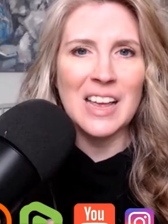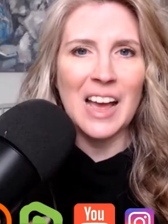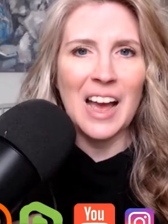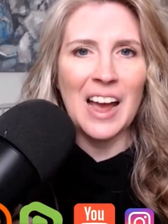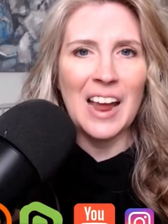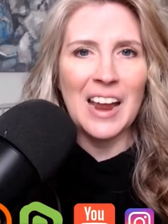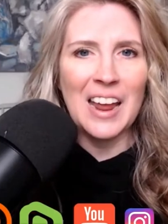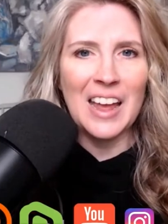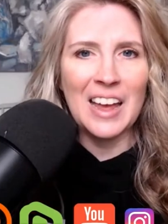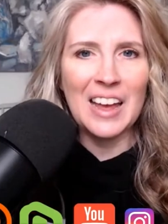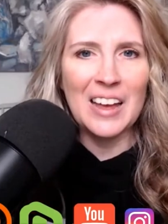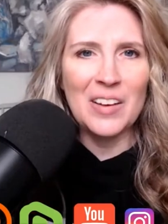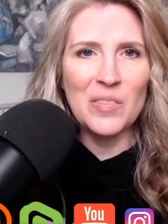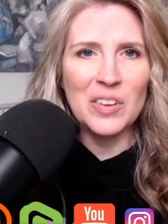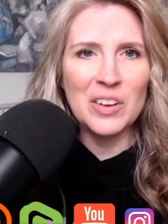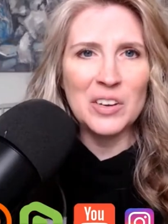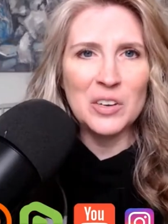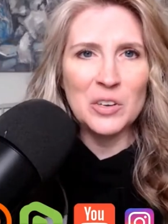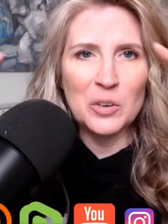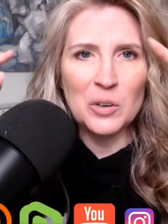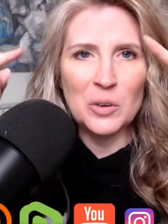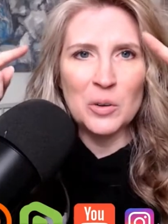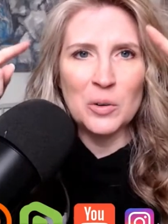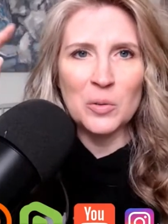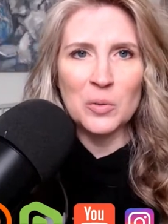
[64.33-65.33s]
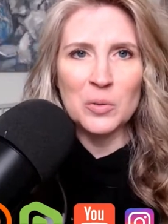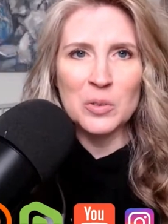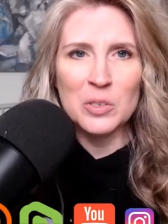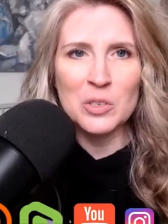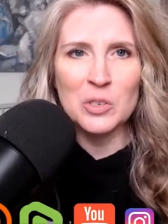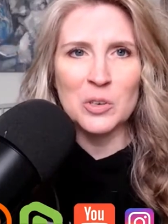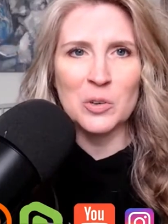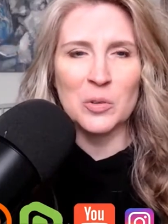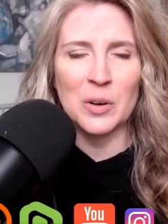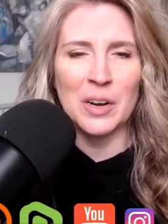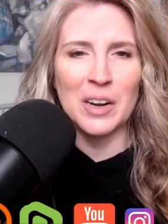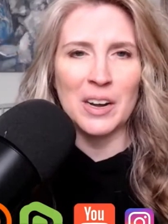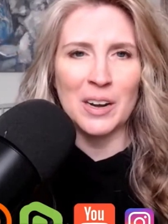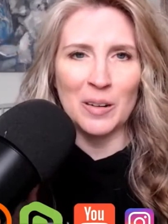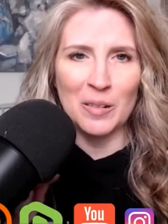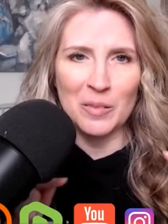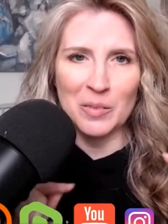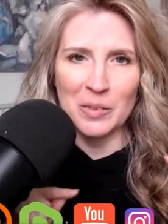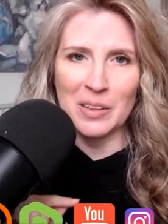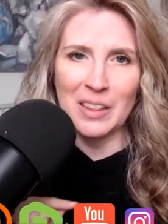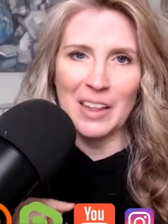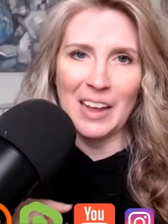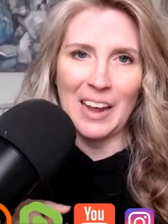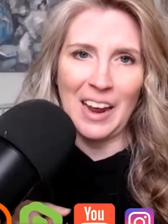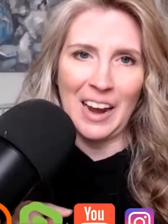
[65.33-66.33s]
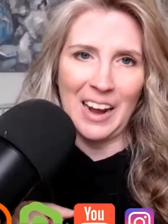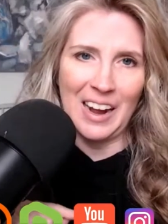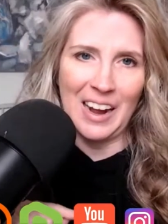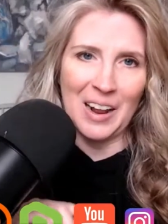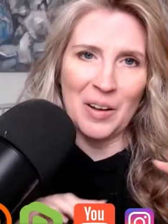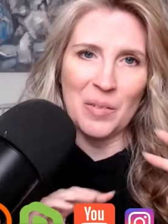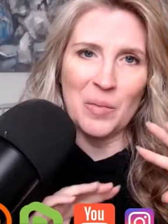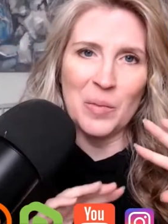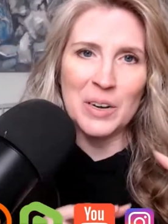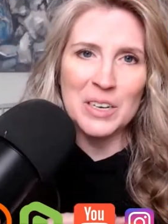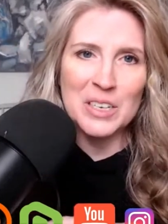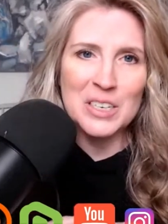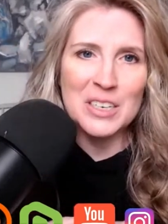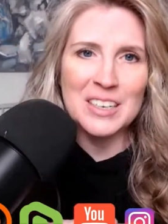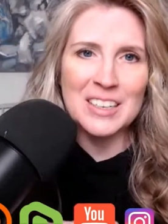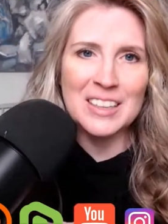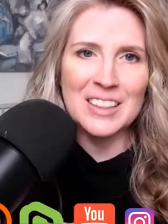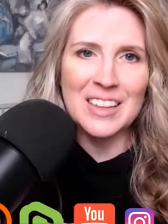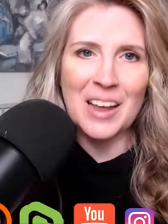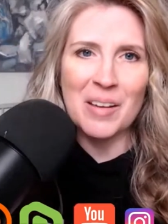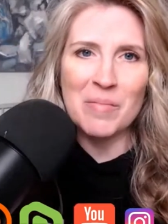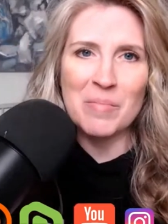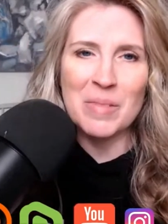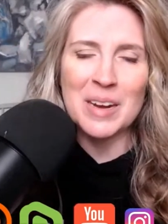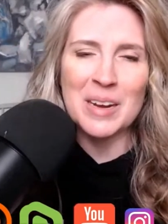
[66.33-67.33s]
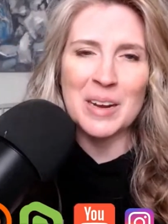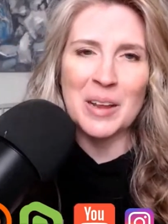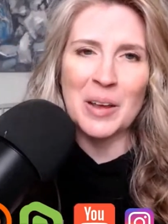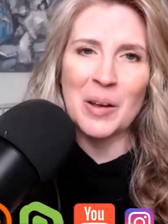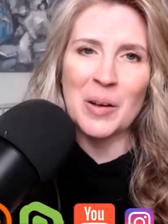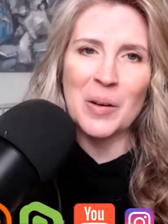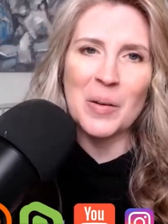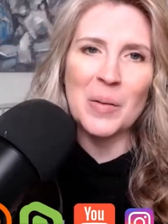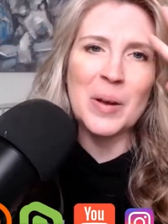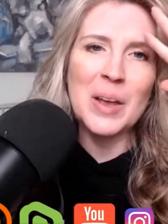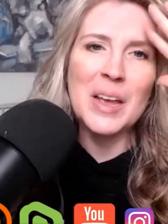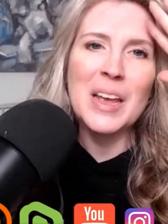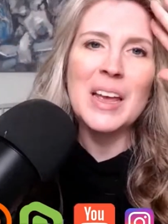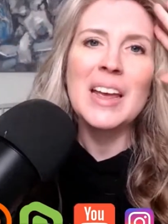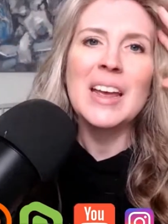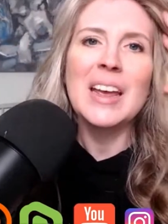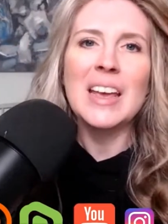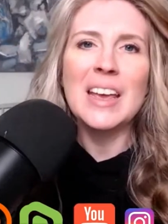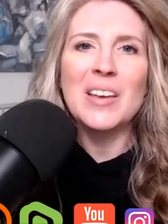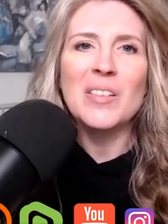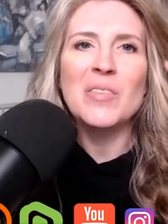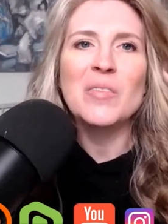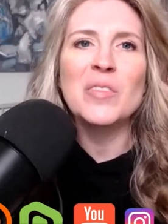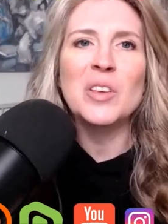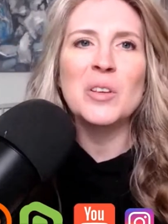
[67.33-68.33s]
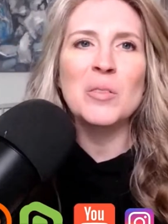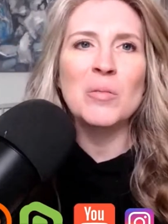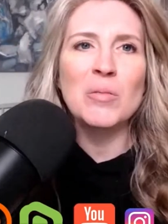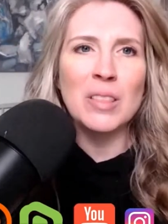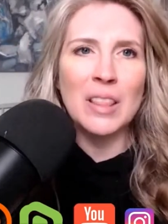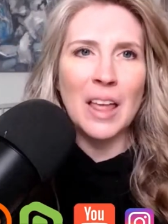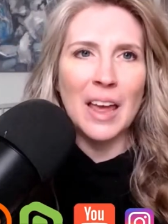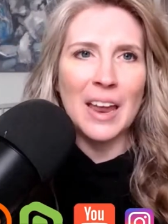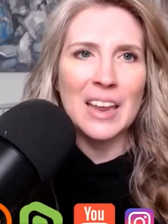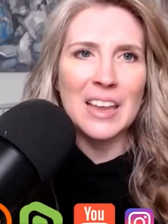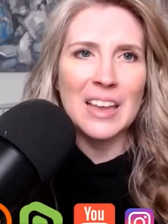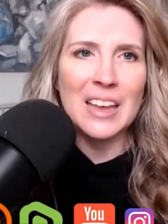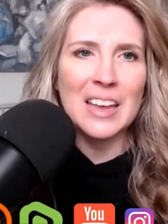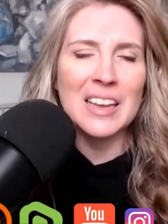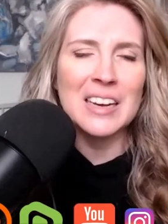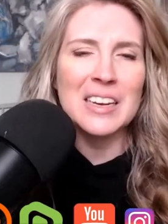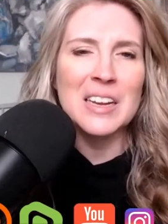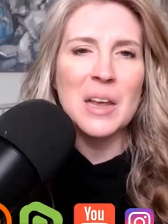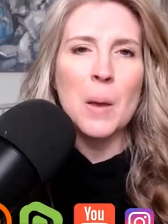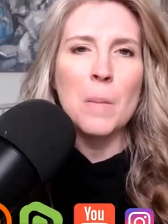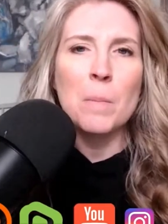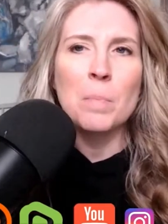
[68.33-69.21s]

I have a new screen overlay and I want you to let me know if you like it.